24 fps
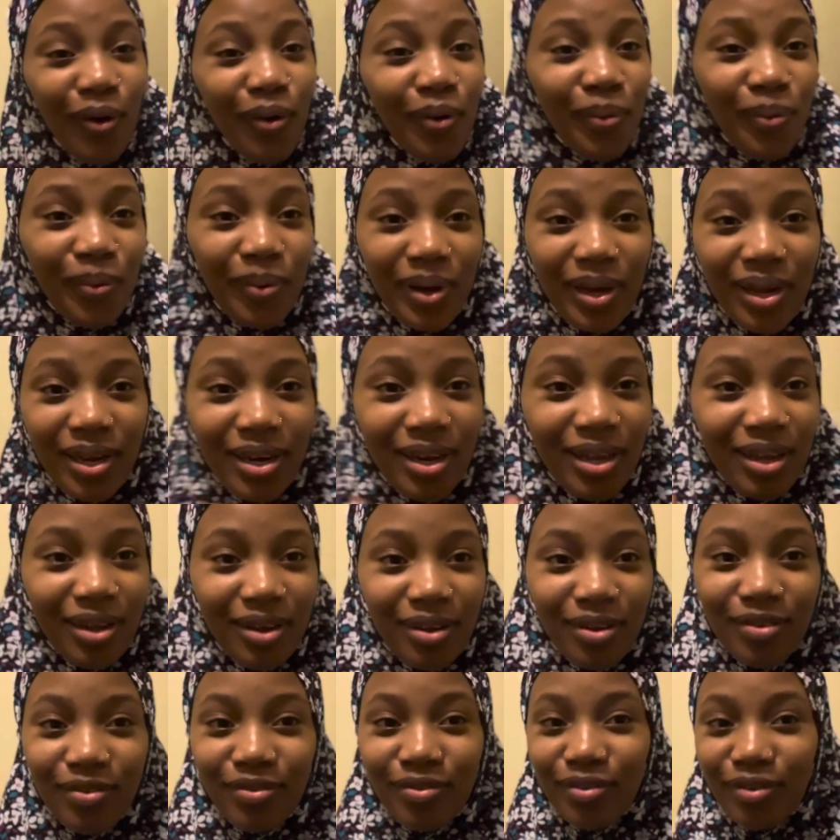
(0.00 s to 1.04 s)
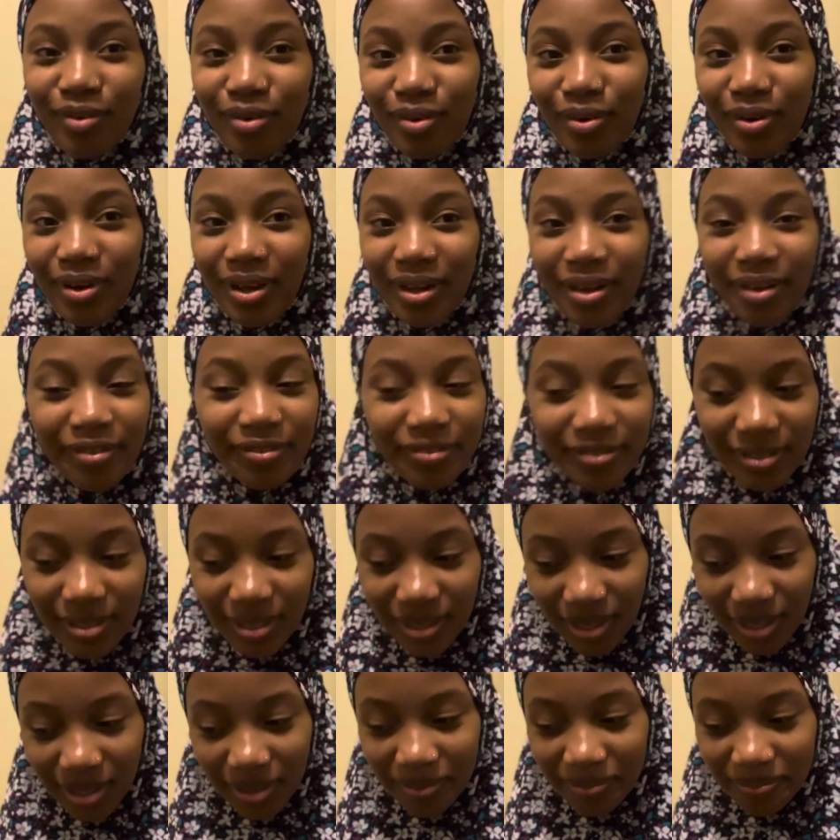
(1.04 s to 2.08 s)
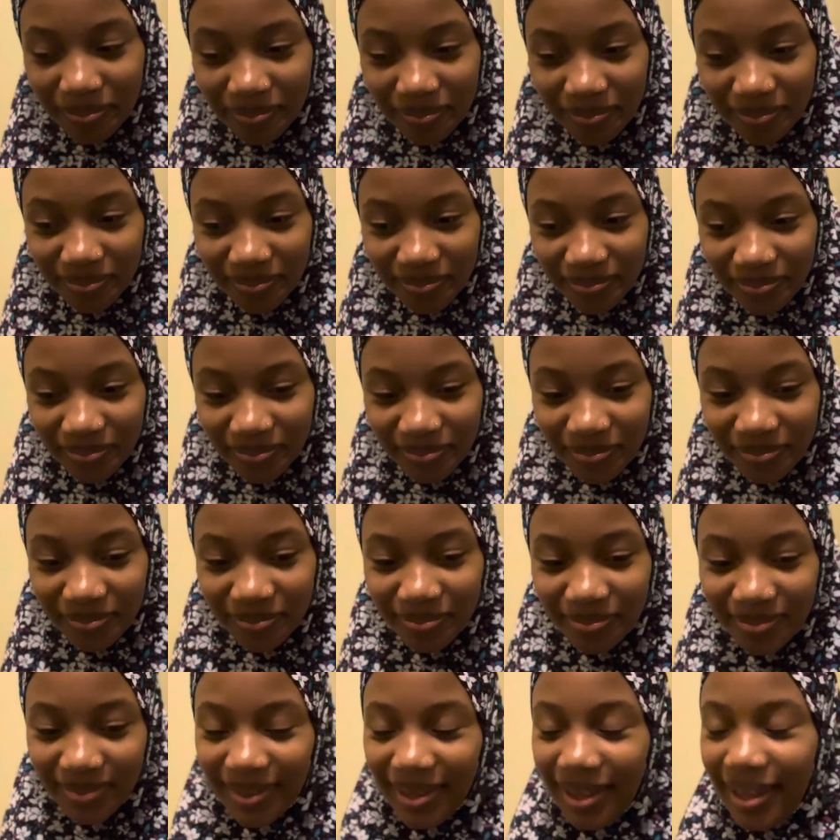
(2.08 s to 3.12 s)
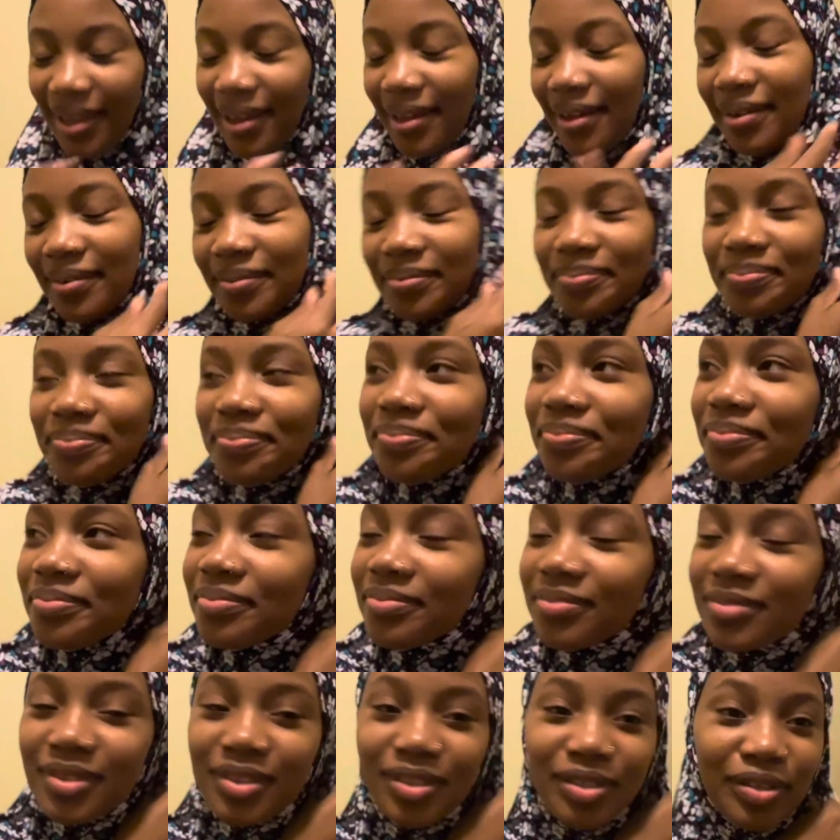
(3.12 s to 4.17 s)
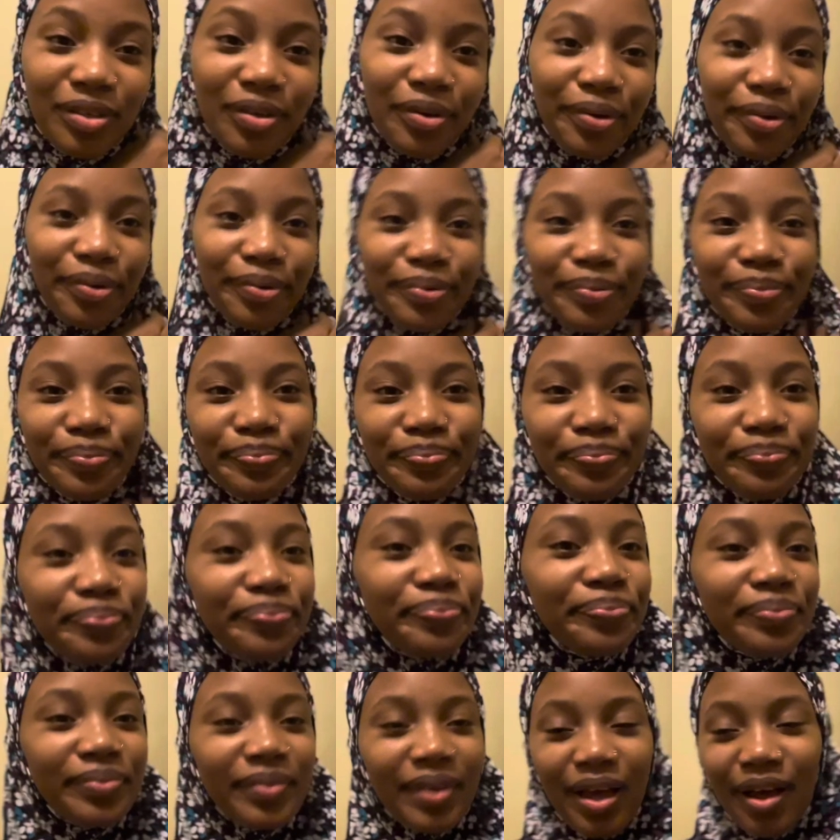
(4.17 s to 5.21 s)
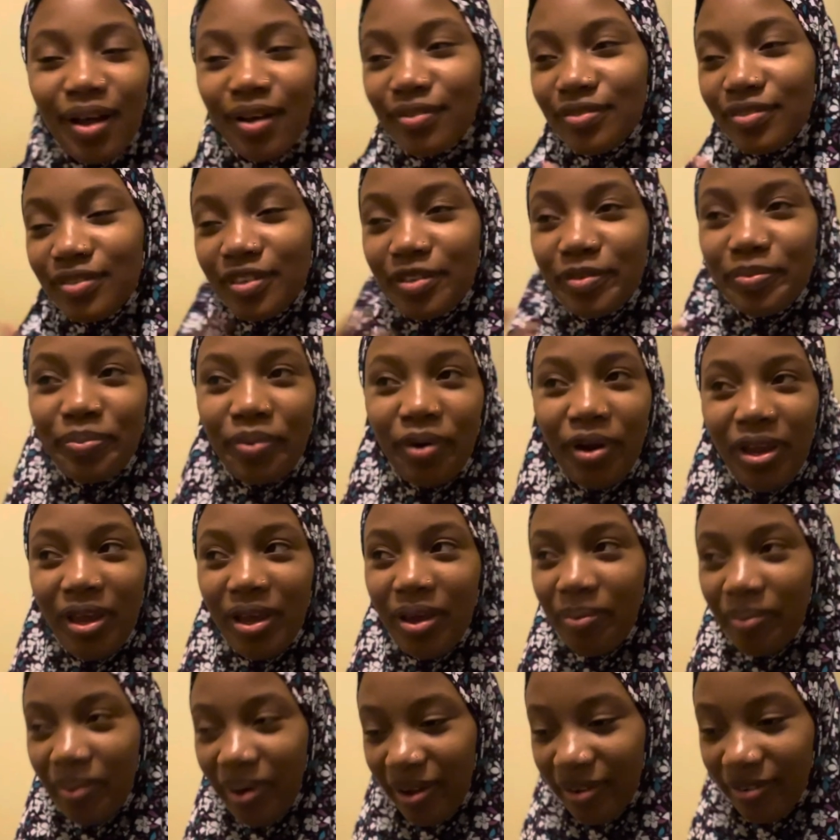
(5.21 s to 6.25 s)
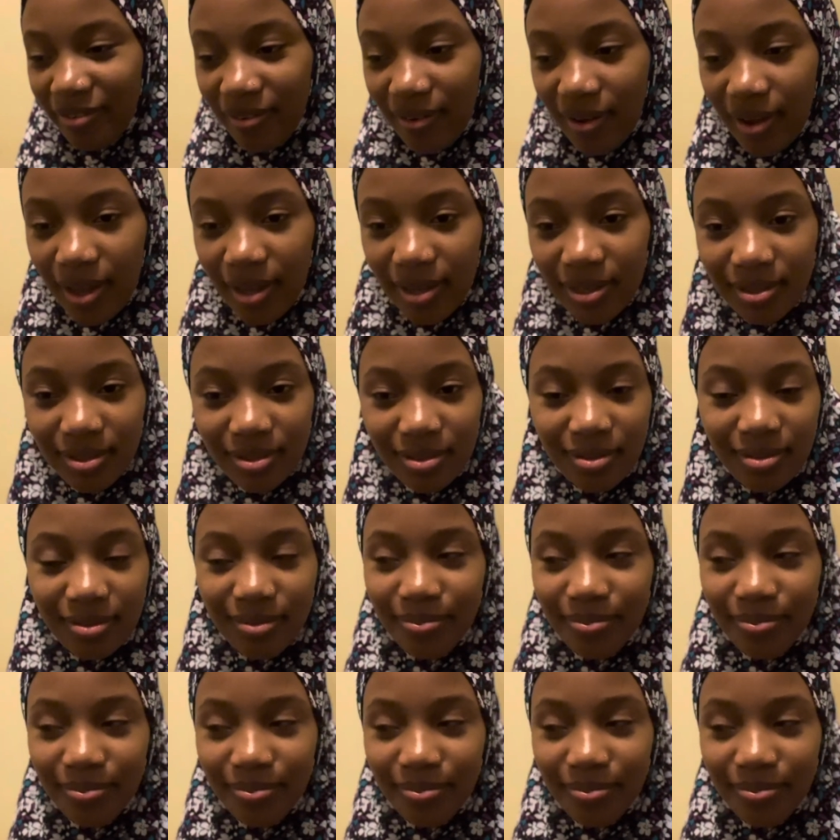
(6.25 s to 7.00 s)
waiting for after. Yeah. So after breaking my fast,